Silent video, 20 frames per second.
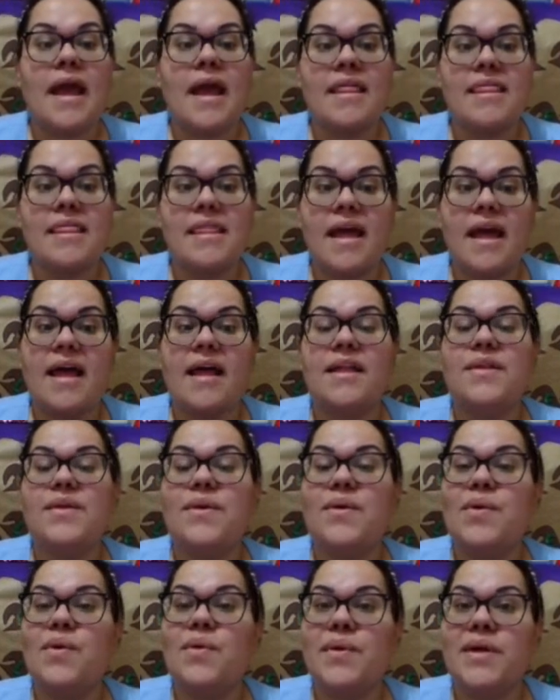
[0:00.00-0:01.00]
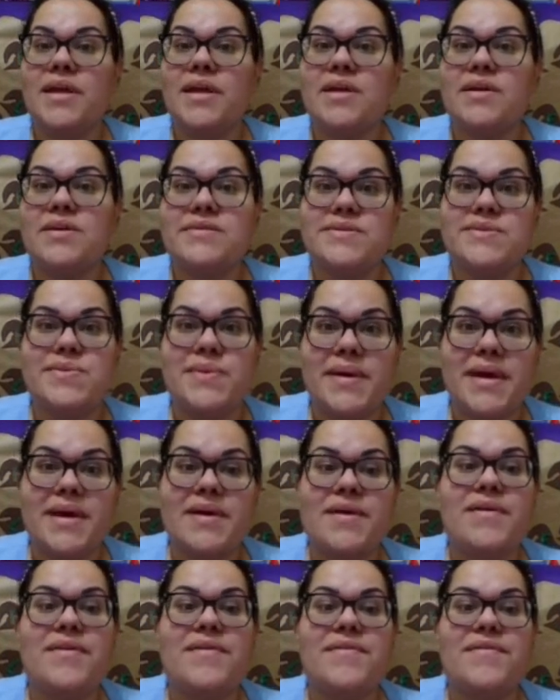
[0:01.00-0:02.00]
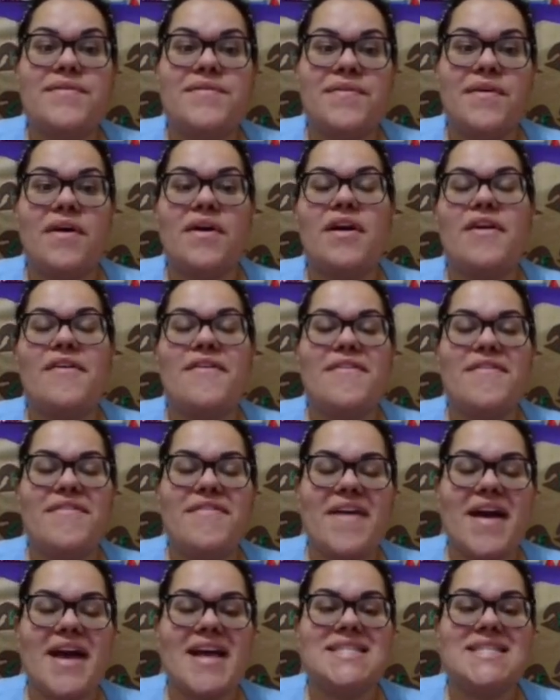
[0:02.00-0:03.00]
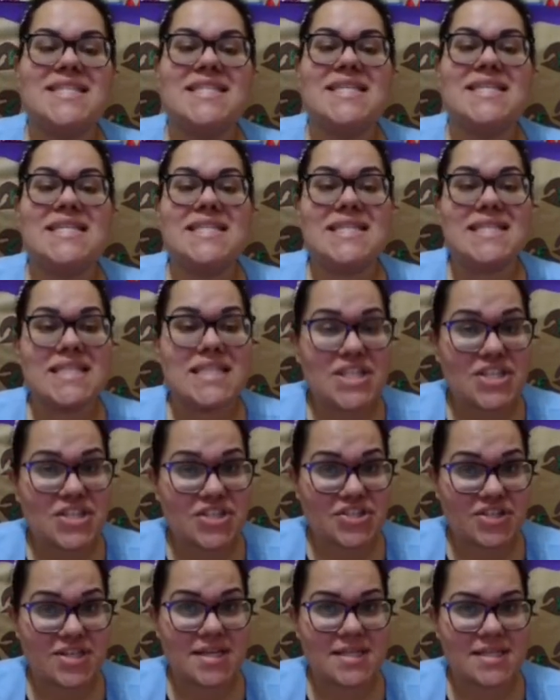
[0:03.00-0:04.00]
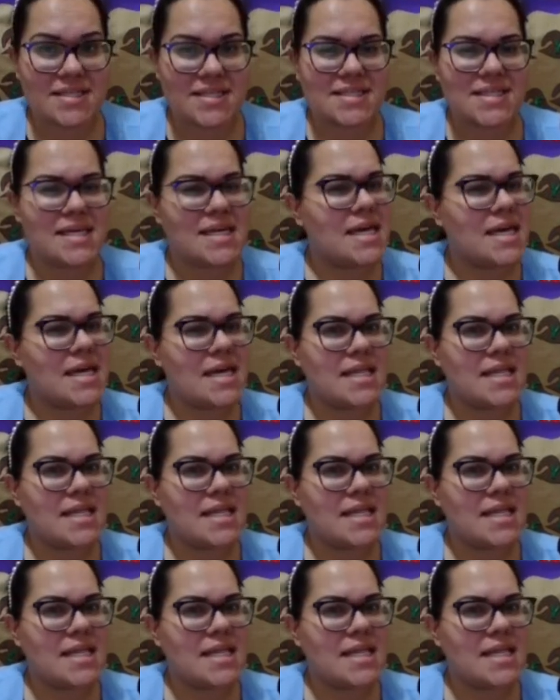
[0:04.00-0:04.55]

And then we use will for fast decisions.